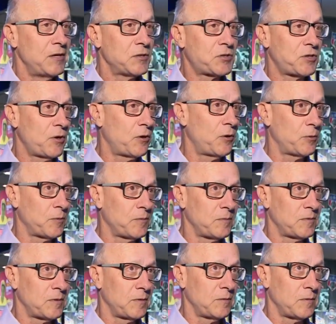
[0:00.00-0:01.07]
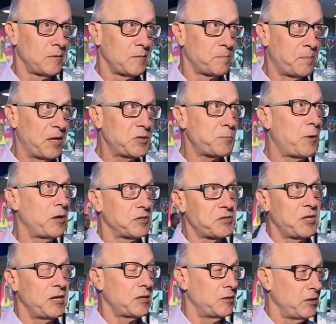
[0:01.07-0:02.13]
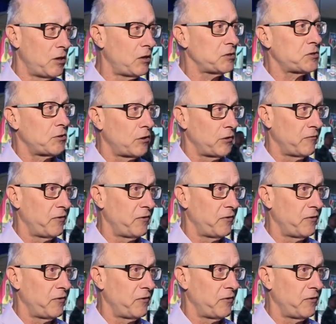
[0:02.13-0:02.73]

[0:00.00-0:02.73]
So, baseball has taken the All Star